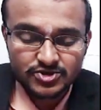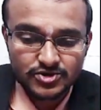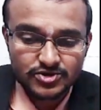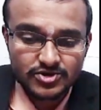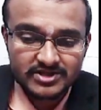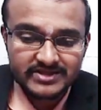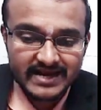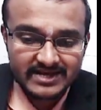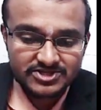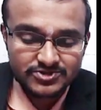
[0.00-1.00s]
So
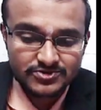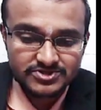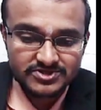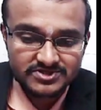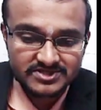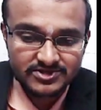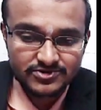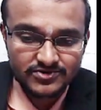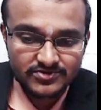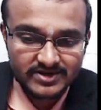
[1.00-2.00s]
that shows
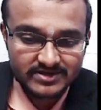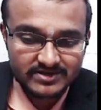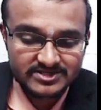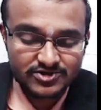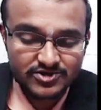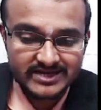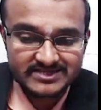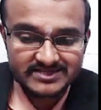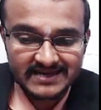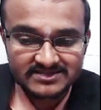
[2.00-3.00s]
0
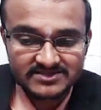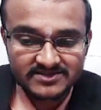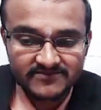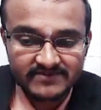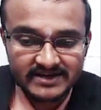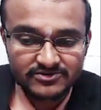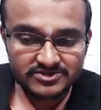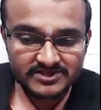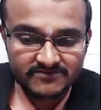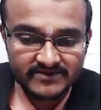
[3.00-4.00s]
gets cancelled,
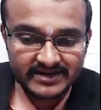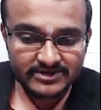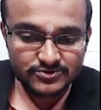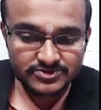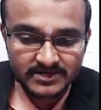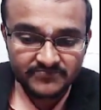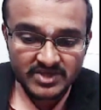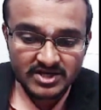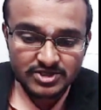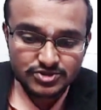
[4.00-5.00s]
5 ones are 5 twos
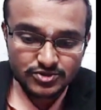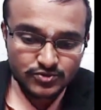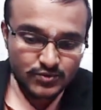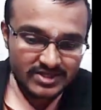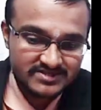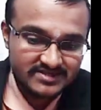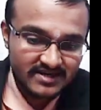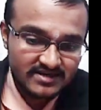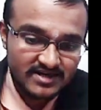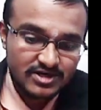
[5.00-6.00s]
are. So 2
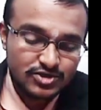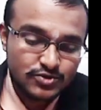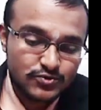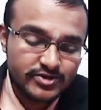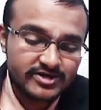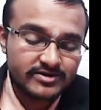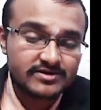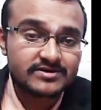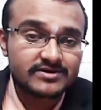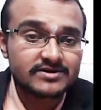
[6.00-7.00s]
ones are
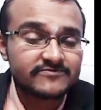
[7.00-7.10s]
2.